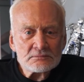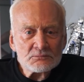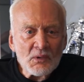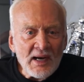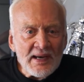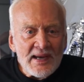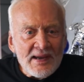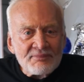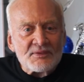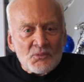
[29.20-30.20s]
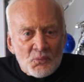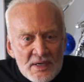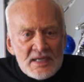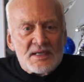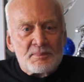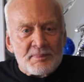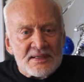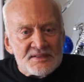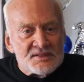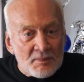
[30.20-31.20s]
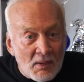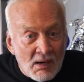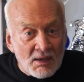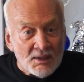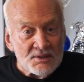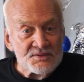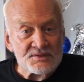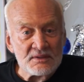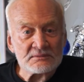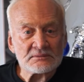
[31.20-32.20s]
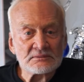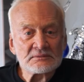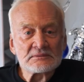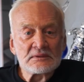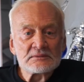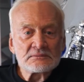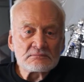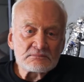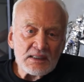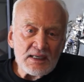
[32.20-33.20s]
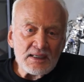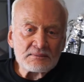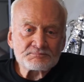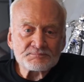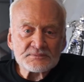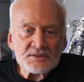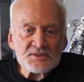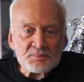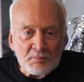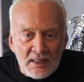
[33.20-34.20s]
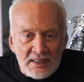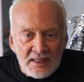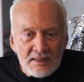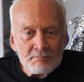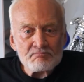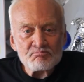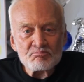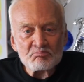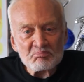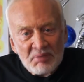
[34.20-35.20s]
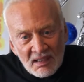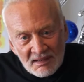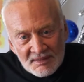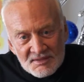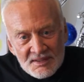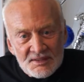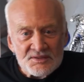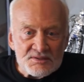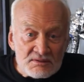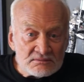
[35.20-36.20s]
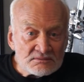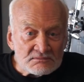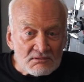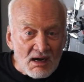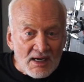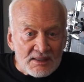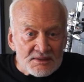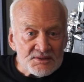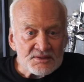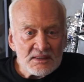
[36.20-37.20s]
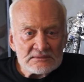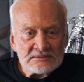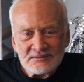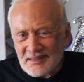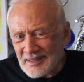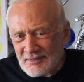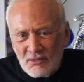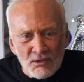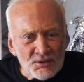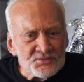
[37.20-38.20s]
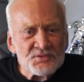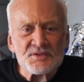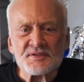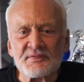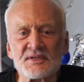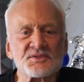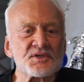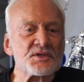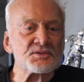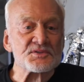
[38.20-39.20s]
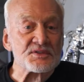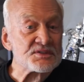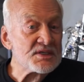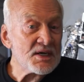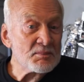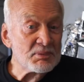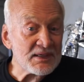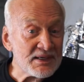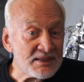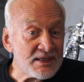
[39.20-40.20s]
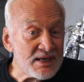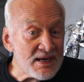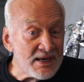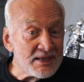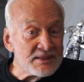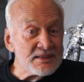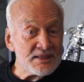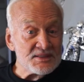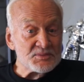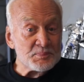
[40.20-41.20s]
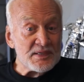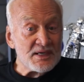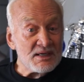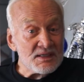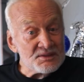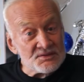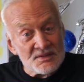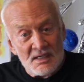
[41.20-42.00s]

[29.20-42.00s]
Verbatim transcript: Why haven't we been to Mars? Eh, there's money, politics, rockets, and all sorts of excuses, but in the end, it's because